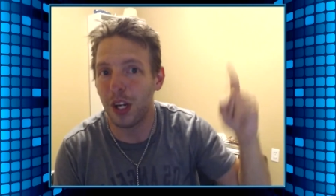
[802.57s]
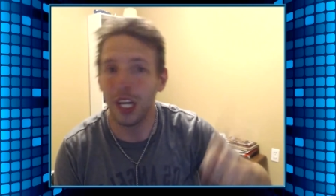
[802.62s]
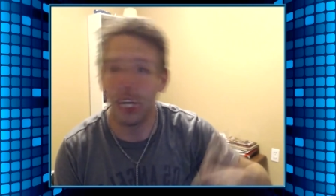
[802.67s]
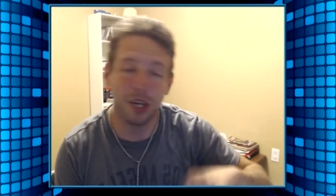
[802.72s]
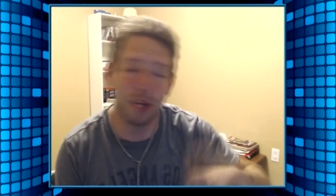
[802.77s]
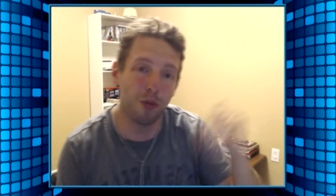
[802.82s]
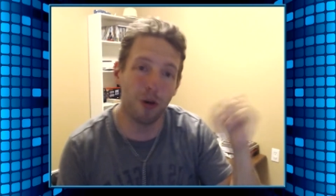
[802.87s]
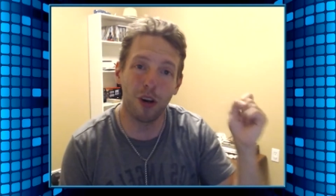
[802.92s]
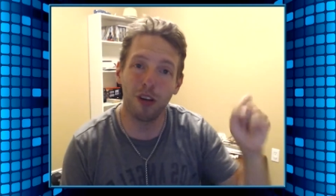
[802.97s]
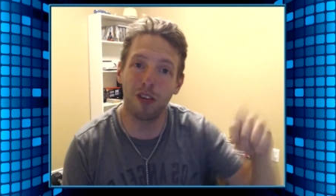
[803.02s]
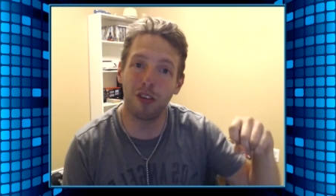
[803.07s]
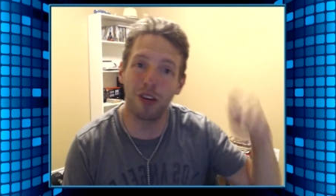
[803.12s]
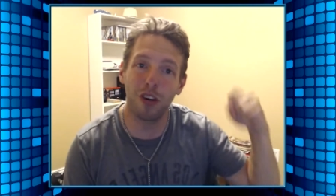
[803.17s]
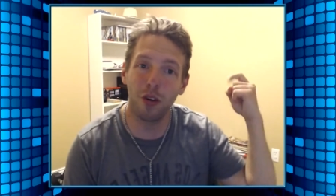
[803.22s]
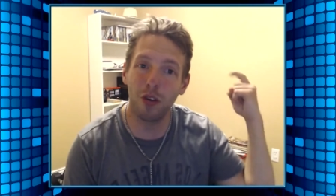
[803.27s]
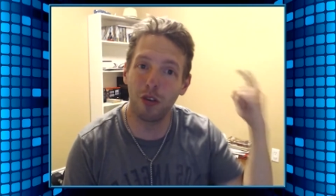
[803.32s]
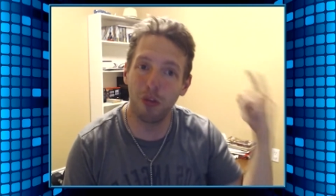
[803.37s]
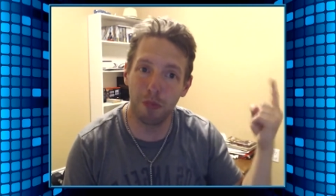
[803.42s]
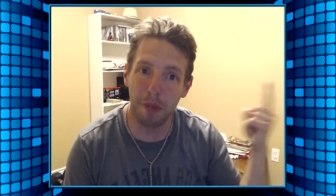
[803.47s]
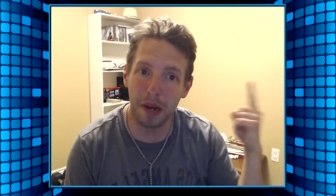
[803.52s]
He wants to go
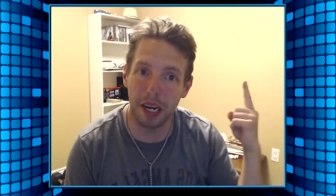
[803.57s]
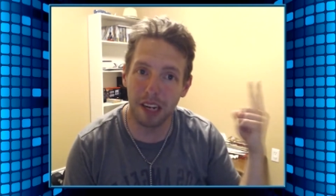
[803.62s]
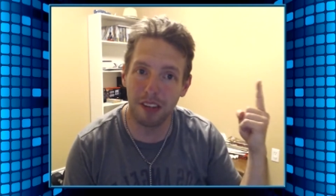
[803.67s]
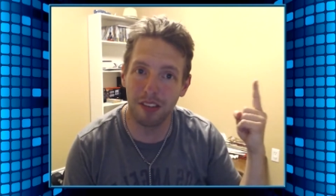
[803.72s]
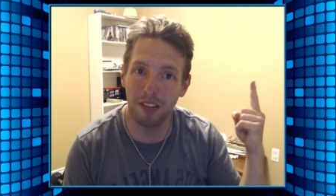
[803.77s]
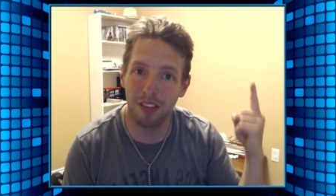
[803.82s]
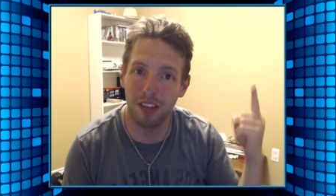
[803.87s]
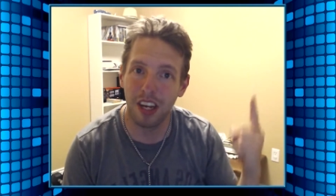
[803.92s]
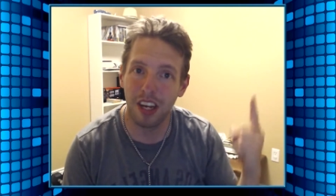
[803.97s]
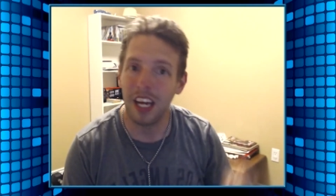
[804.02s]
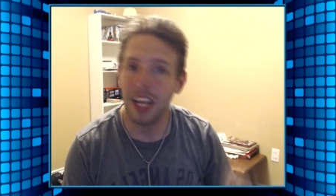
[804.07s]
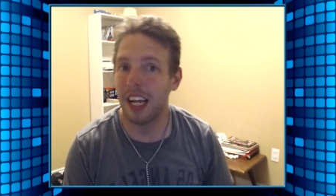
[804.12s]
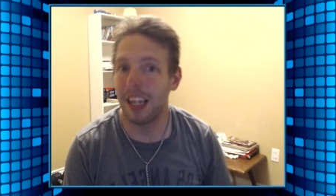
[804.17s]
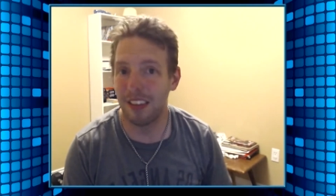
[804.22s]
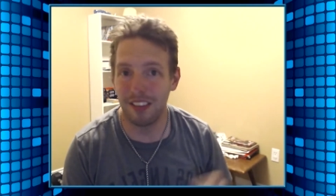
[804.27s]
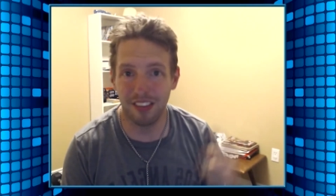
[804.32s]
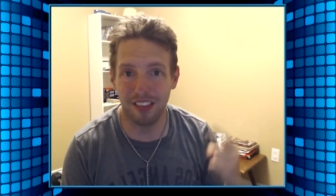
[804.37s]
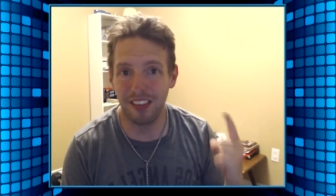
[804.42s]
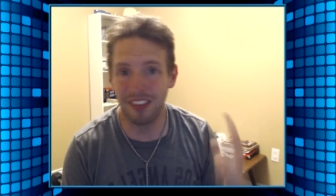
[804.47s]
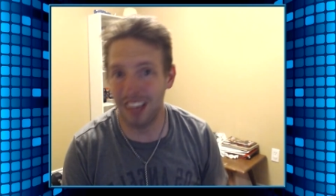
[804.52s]
to space. That's
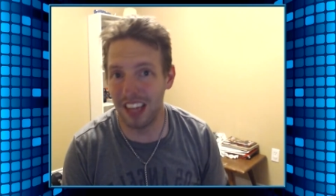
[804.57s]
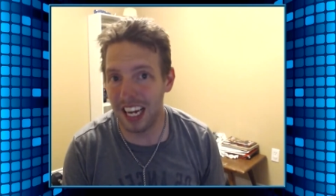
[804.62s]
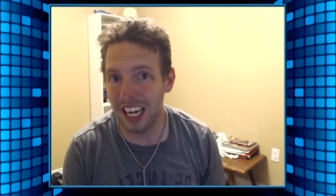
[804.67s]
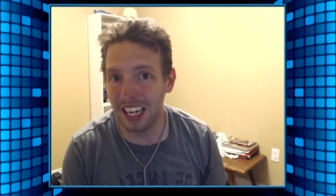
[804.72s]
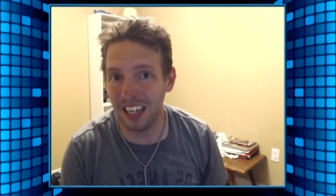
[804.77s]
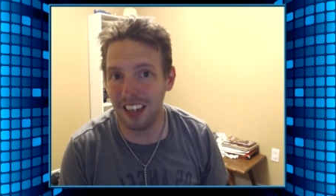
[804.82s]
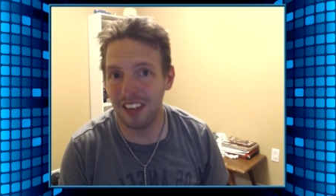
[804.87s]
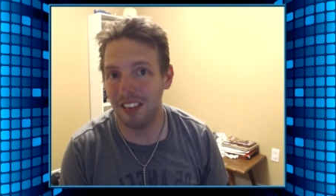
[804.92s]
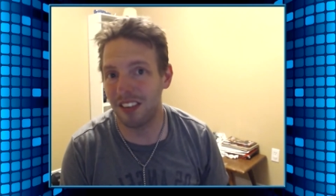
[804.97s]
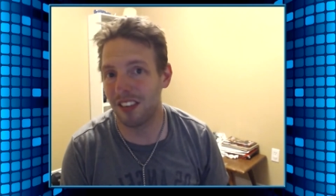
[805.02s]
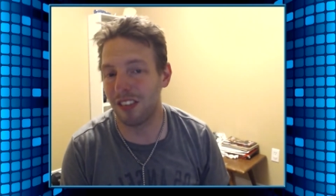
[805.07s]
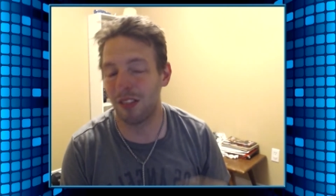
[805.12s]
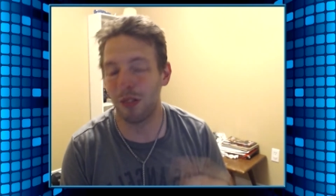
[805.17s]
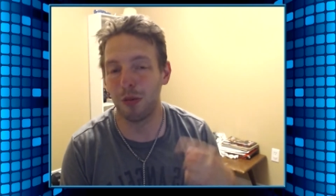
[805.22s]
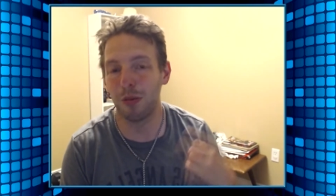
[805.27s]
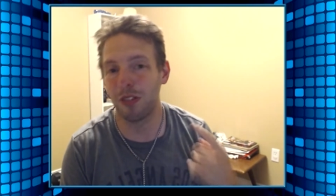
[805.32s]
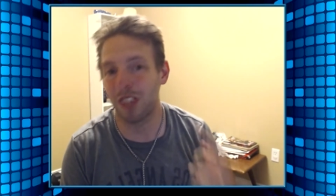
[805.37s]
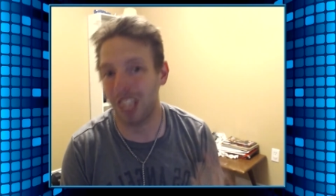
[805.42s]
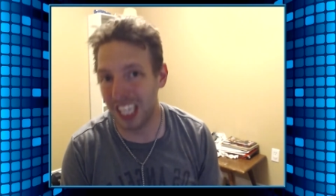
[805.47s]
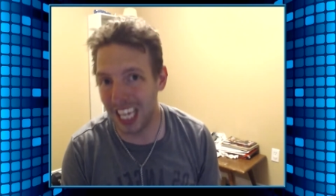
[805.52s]
his thing since he
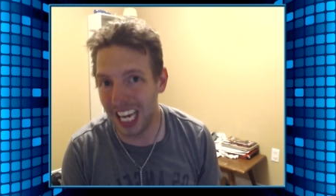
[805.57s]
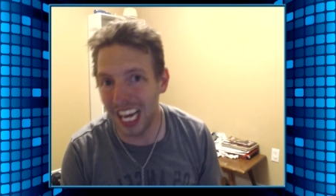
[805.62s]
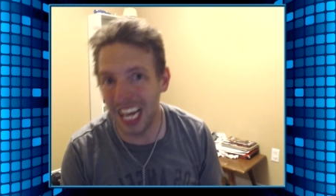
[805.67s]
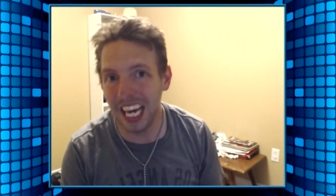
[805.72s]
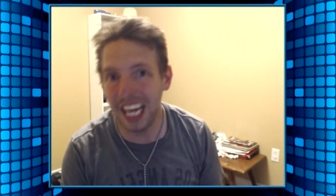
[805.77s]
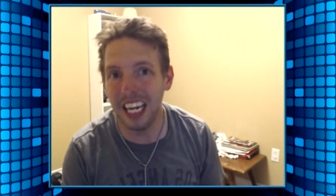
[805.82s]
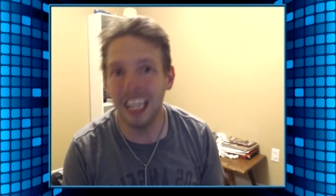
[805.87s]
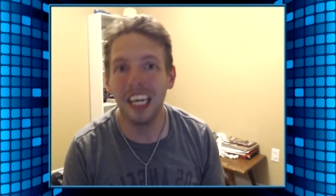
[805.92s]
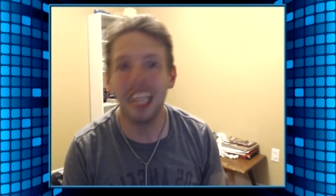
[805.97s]
was a kid.